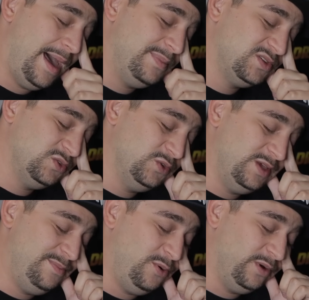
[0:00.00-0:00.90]

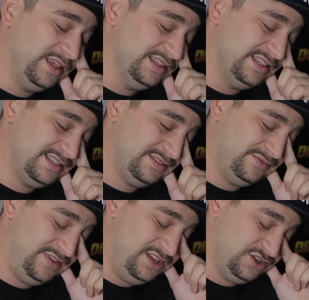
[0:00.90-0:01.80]
absolutely pointless
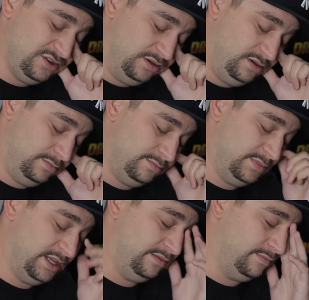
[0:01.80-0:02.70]
feature,
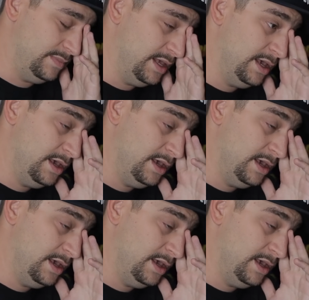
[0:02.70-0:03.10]
and